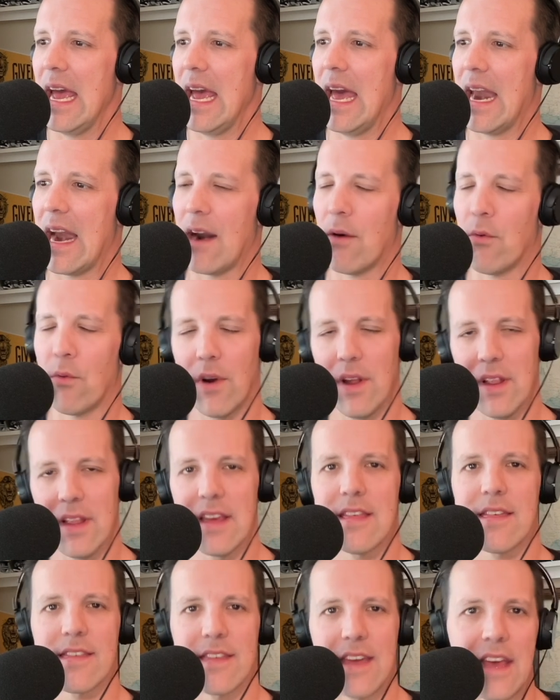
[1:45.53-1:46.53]
And I
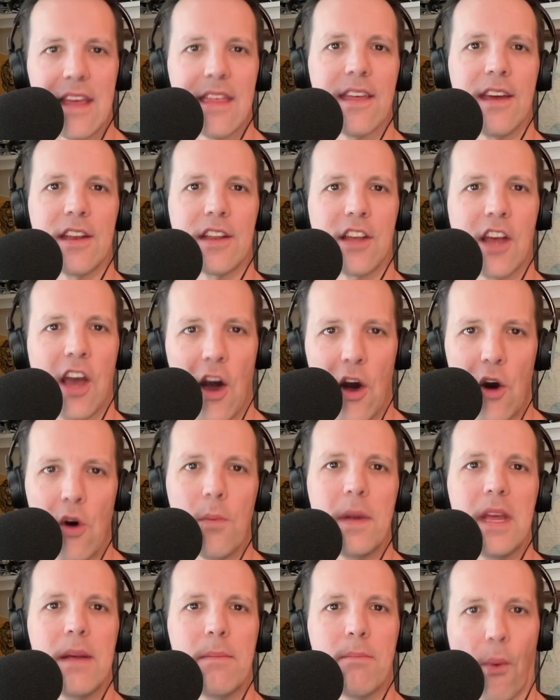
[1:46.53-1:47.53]
really think that
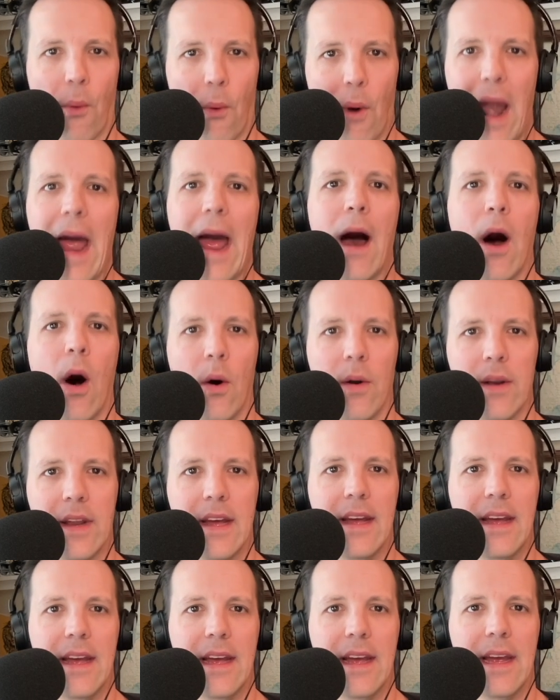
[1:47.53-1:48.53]
Kobe
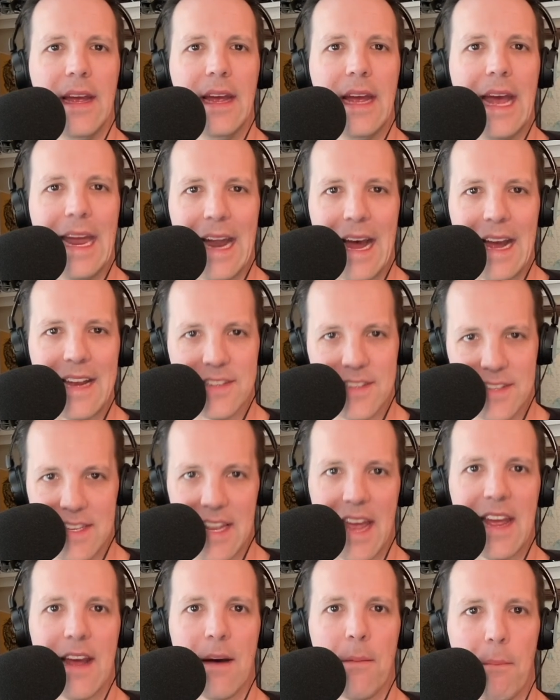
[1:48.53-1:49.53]
Brown and
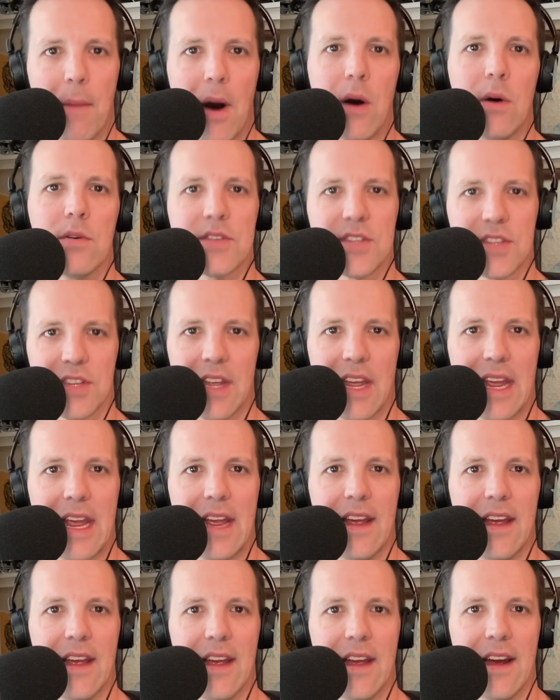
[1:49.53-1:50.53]
Isiaih
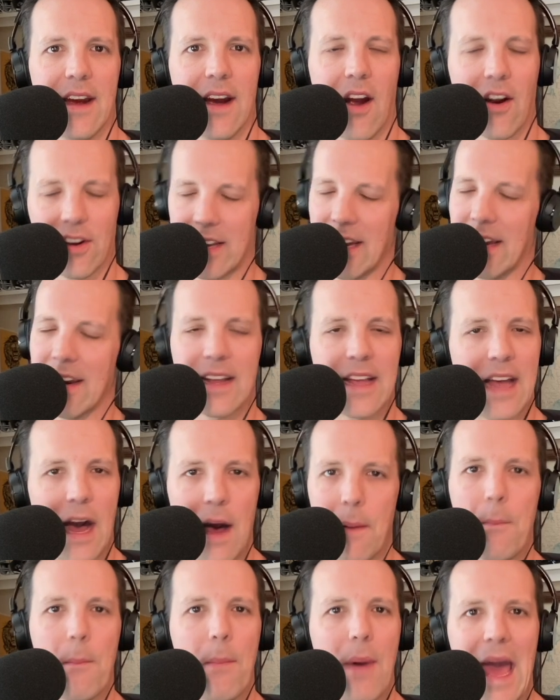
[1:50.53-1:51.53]
Mosley are going to
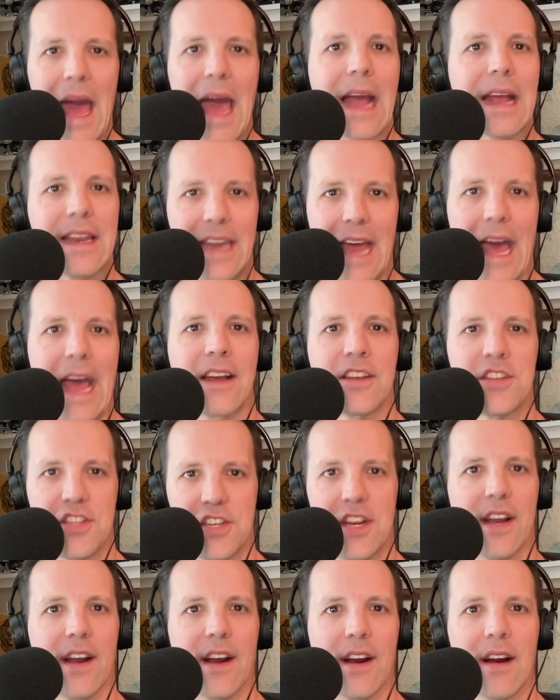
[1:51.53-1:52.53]
come back next
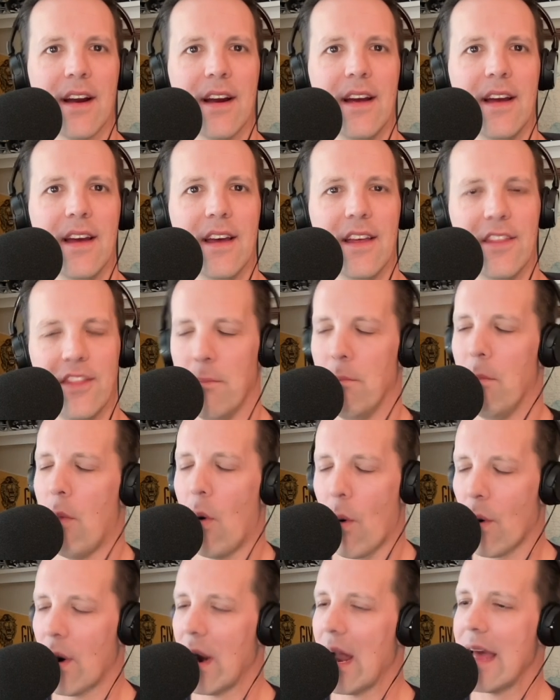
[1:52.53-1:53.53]
year. The
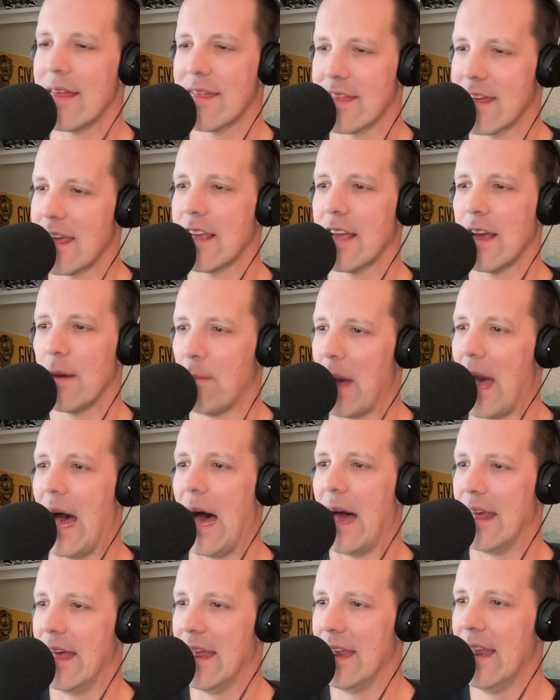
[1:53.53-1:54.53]
more I think
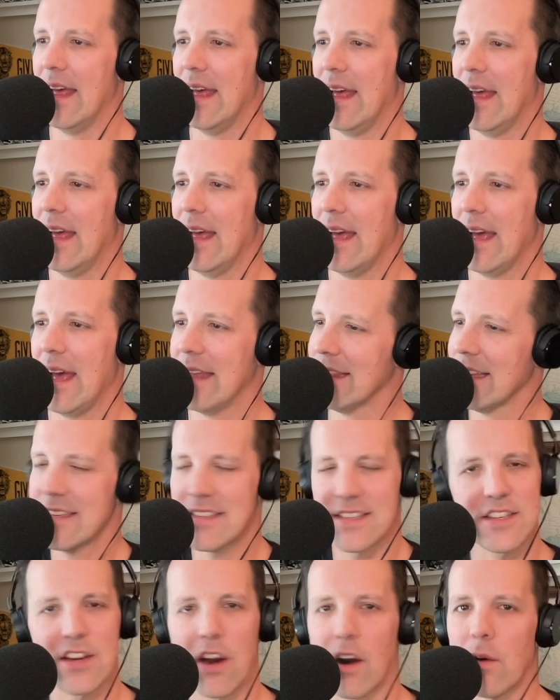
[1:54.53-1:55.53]
about it, and
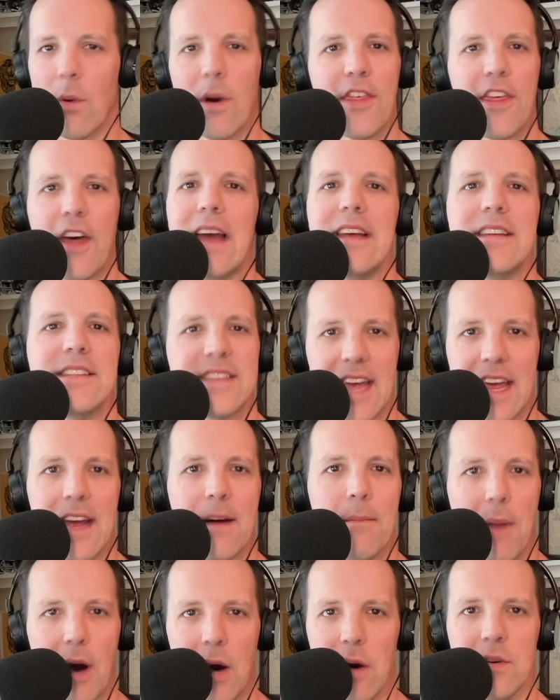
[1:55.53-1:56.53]
let's start with
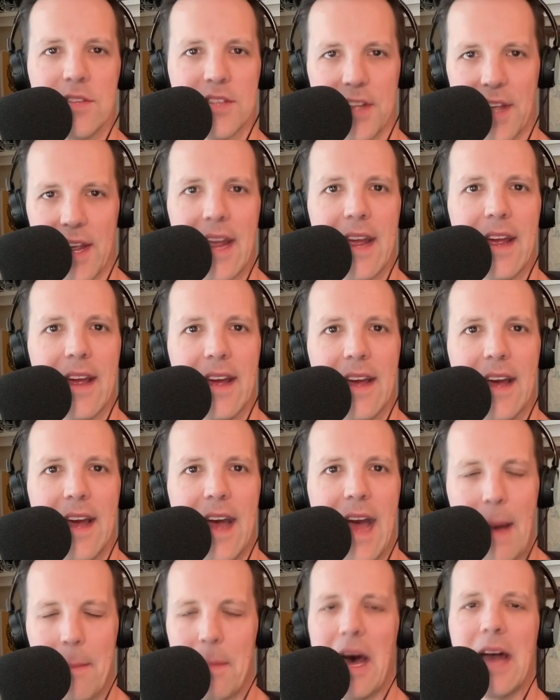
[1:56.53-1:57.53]
Isiaih Mosley.
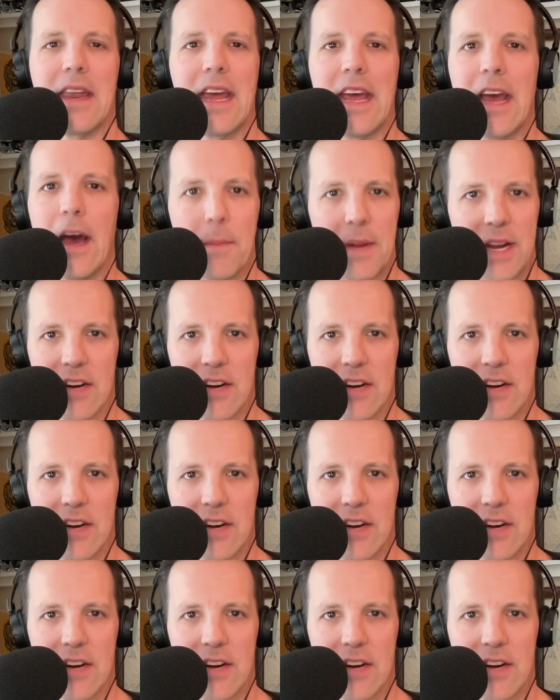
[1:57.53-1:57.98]
How about him?